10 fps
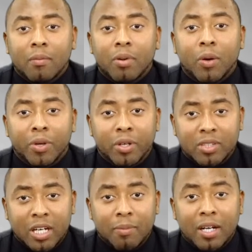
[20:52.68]
But when you
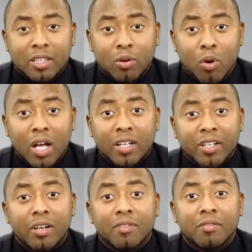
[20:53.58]
think about the
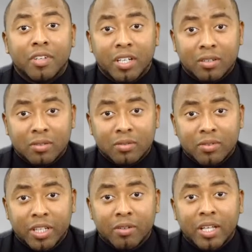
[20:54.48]
quality of the vehicle,
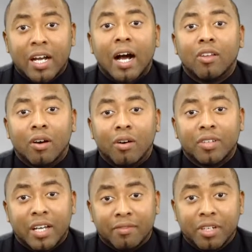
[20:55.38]
and you think how long
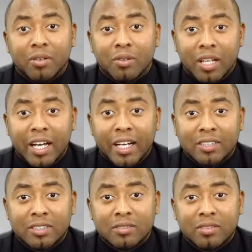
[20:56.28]
that vehicle
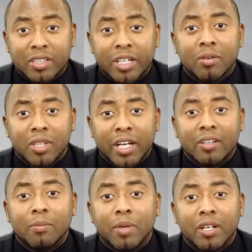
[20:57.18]
lasts, and you think
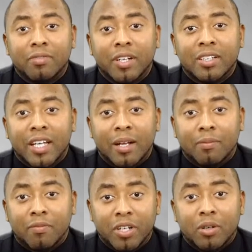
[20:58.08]
the benefit
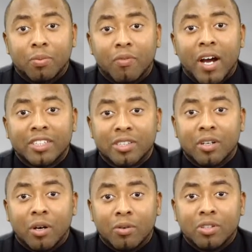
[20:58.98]
that vehicle provides to
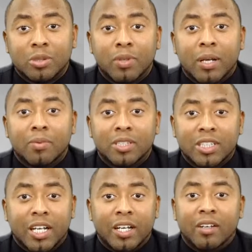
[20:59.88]
the owner, to be able to
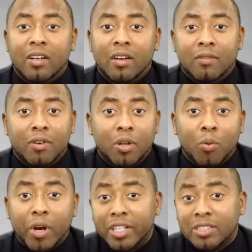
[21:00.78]
say, for the
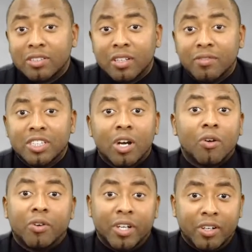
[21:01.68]
rest of
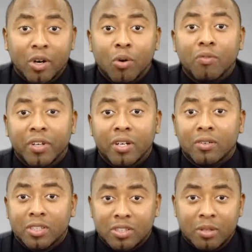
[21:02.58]
eternity, no
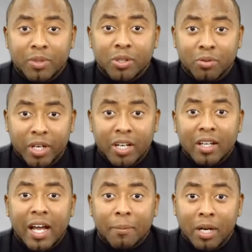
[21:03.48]
vehicle is going to be created
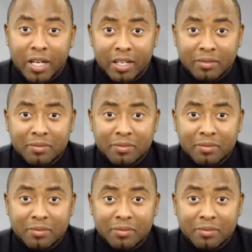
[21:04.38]
like mine,